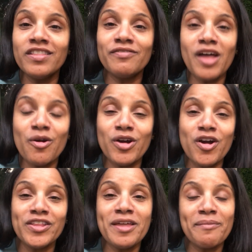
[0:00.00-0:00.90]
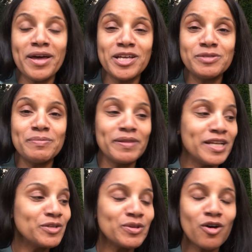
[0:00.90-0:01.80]
the flower garden that my husband
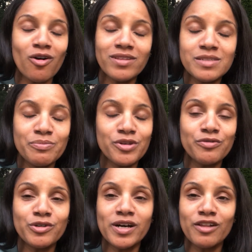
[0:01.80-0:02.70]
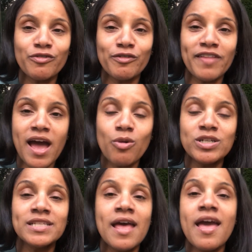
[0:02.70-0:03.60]
planted with all these beautiful colorful flowers